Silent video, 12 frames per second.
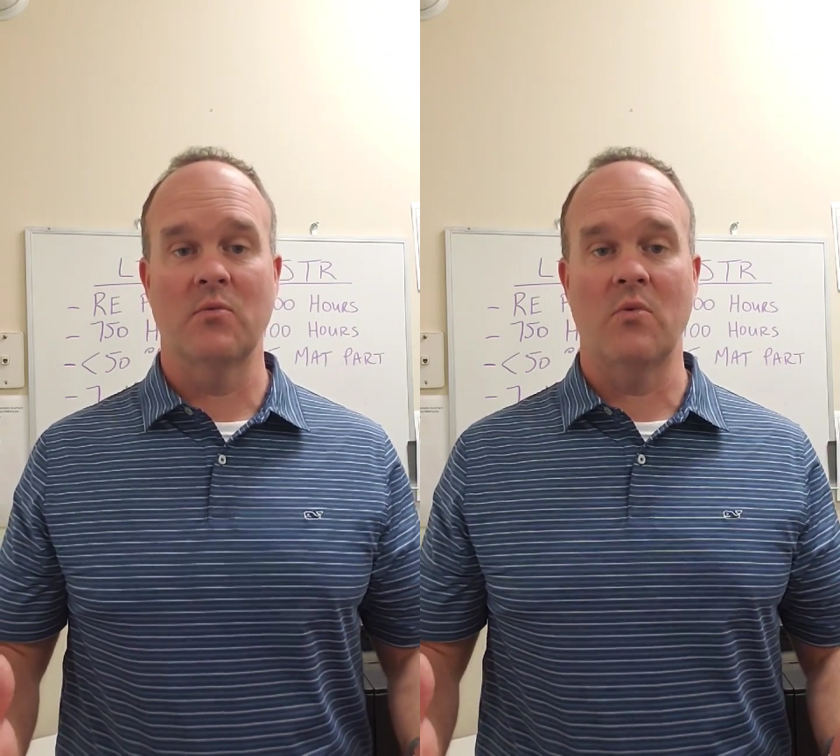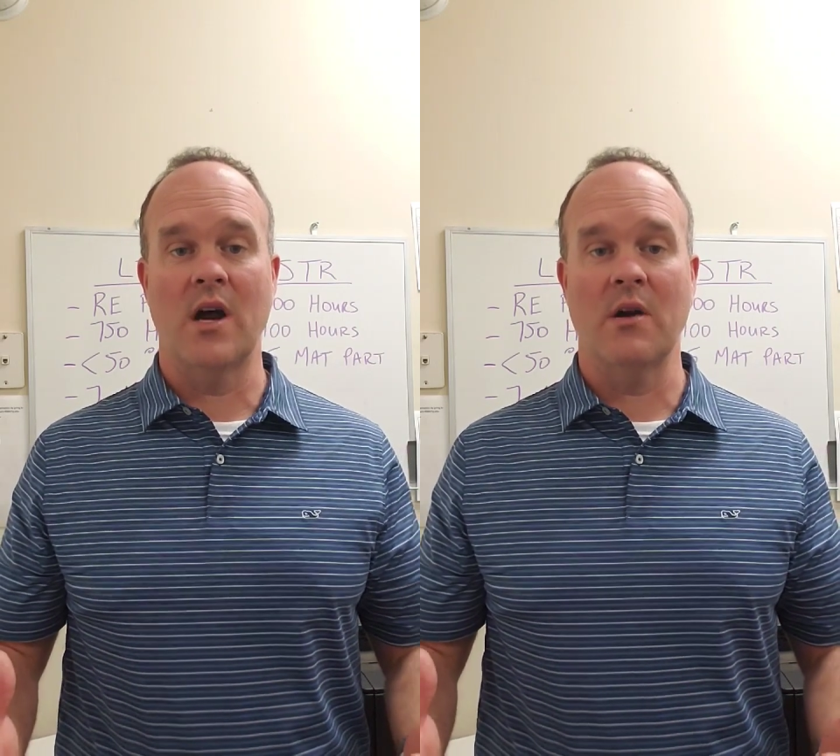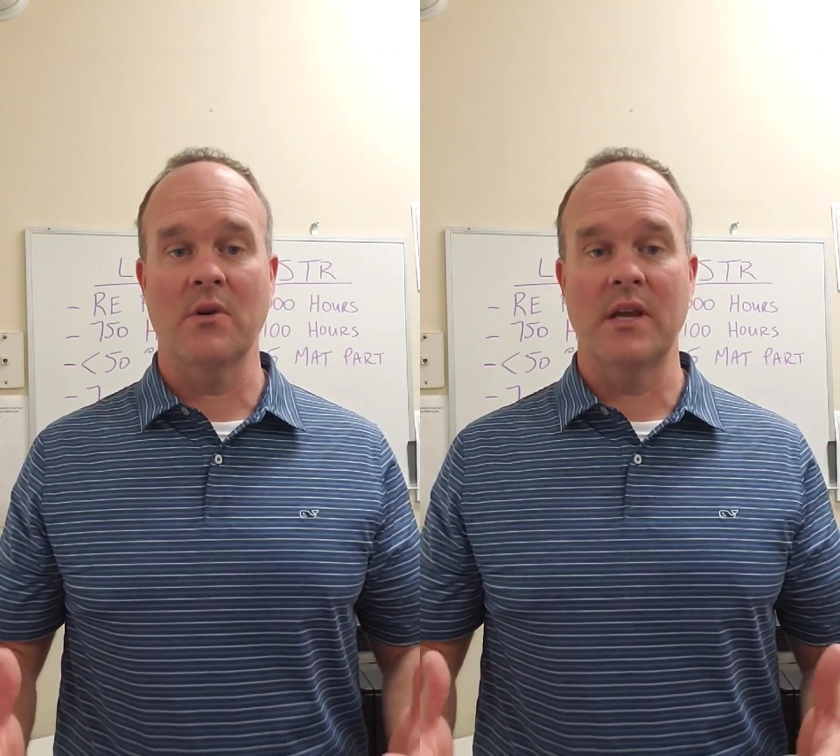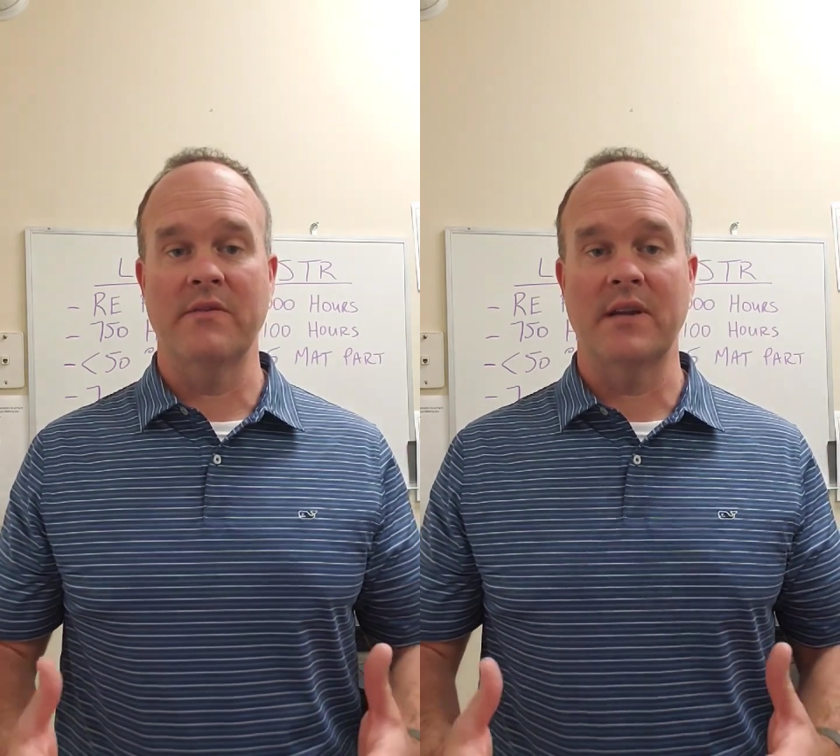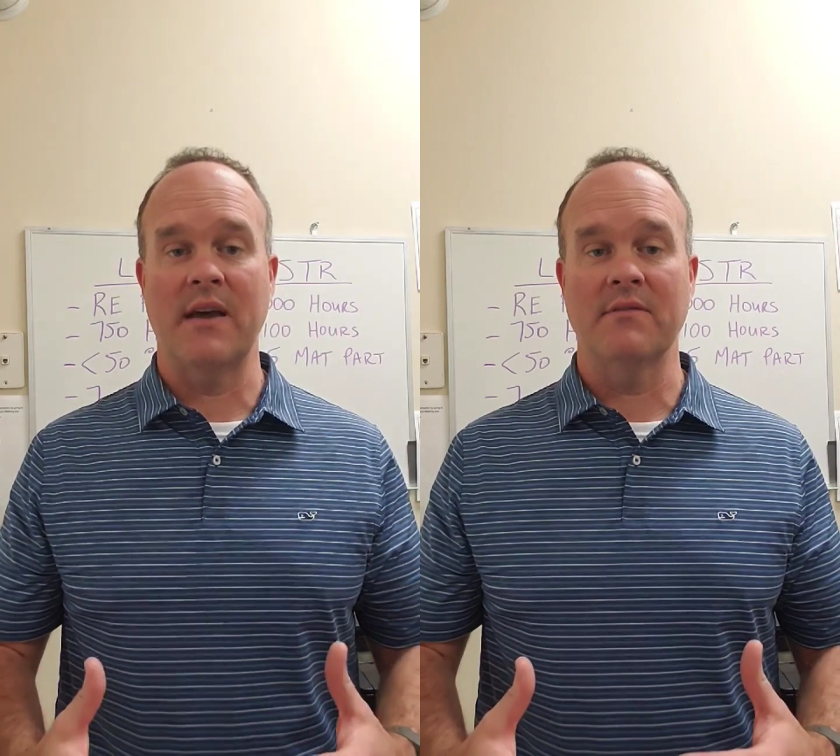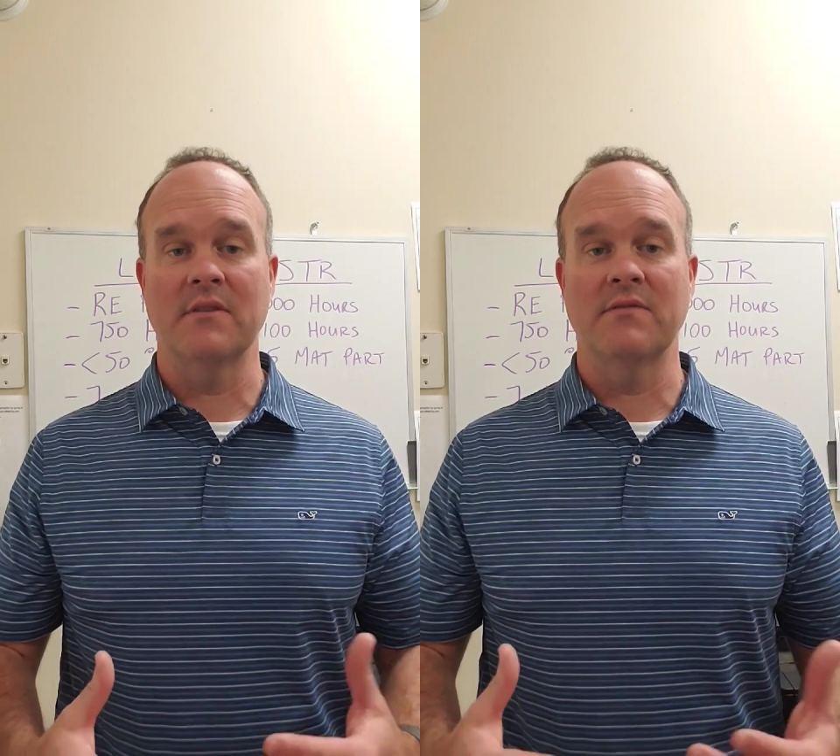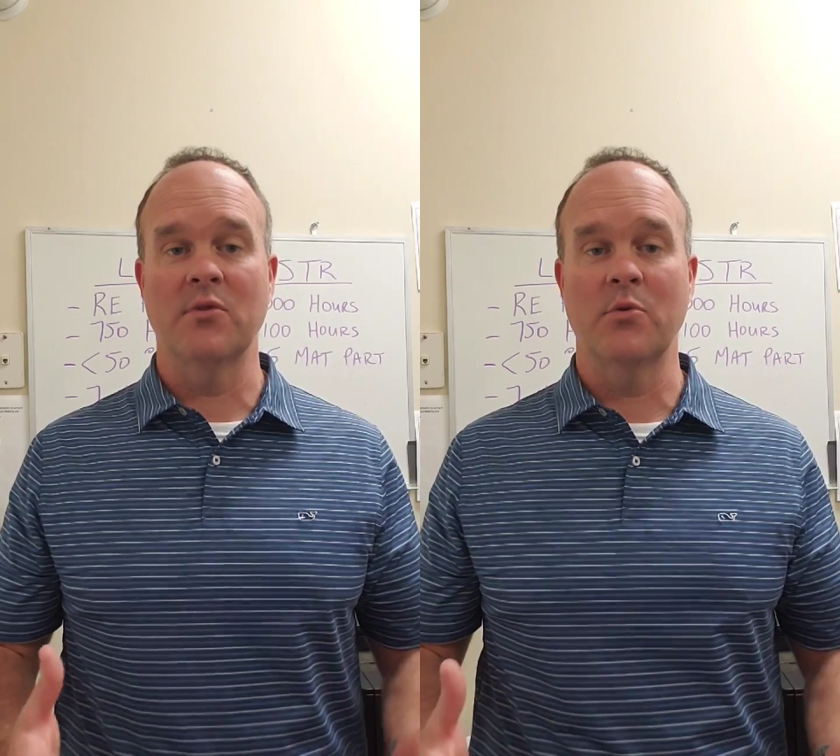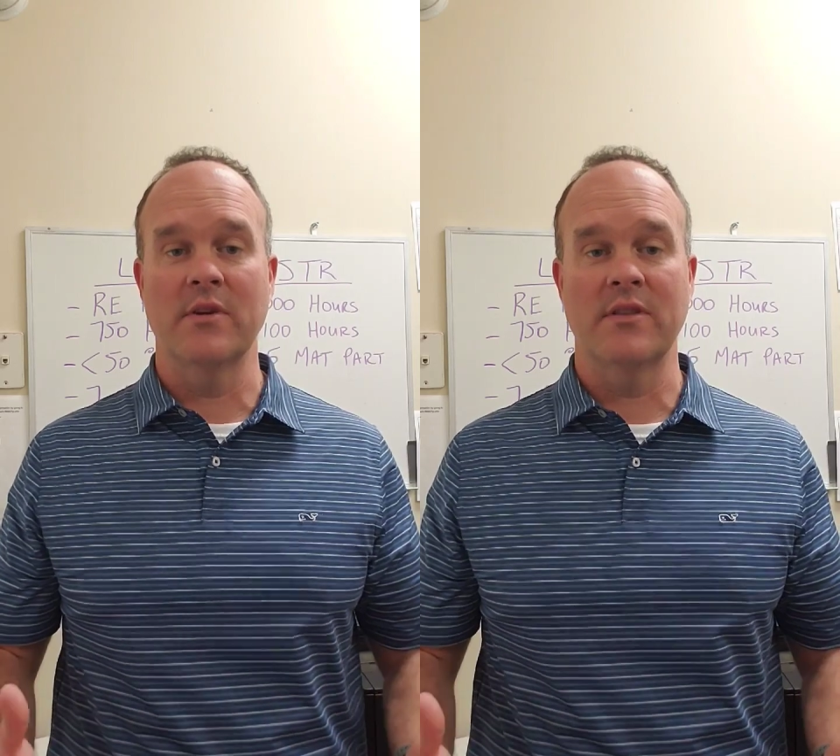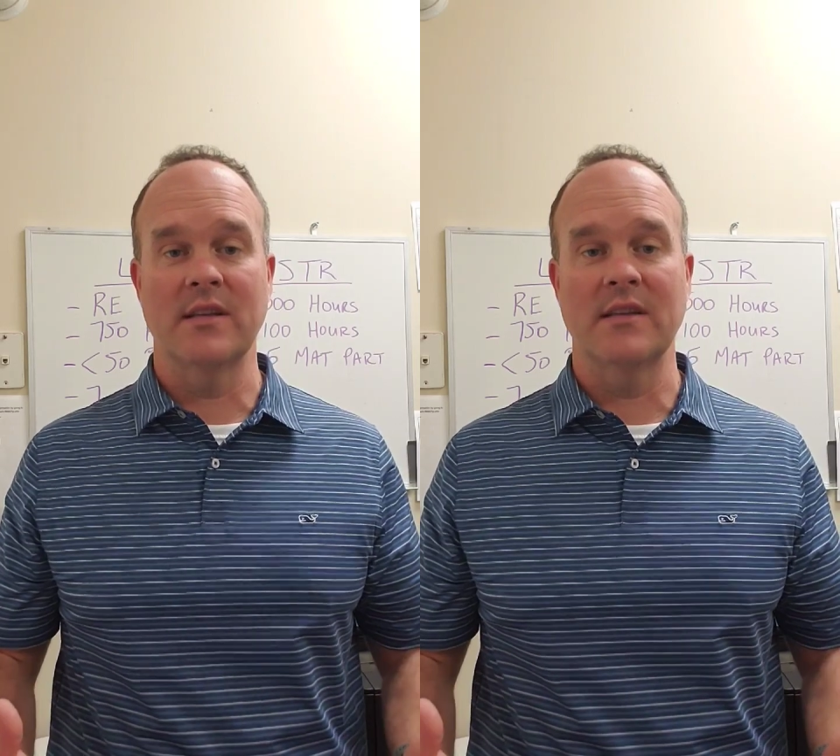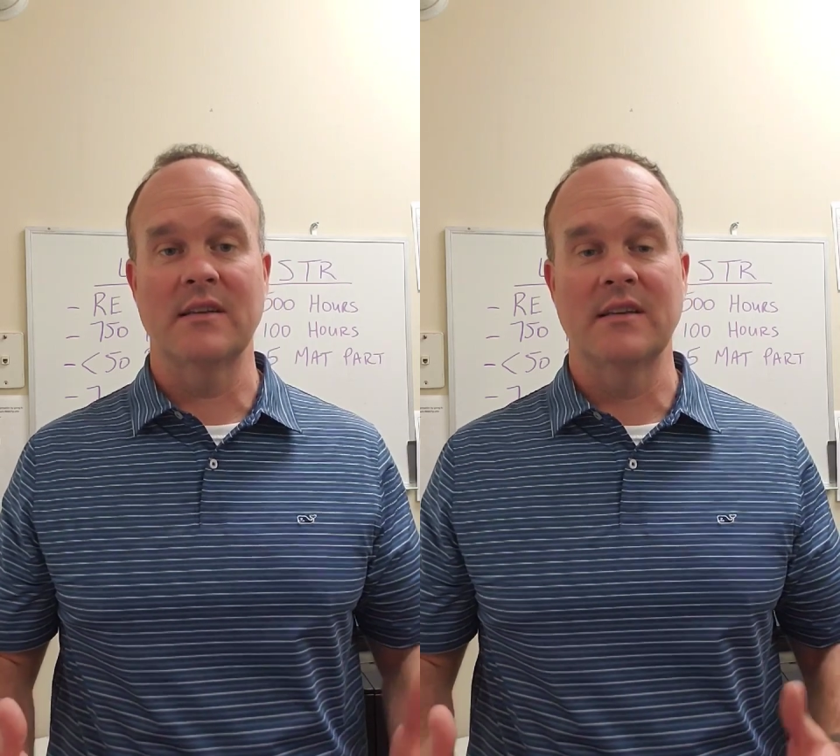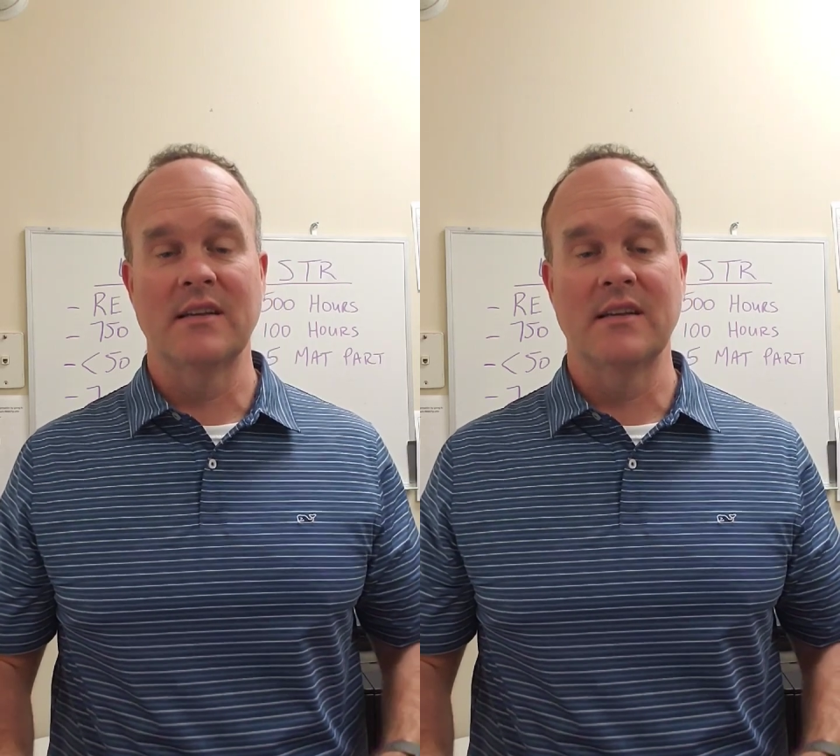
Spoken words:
why we're even having to fool with it.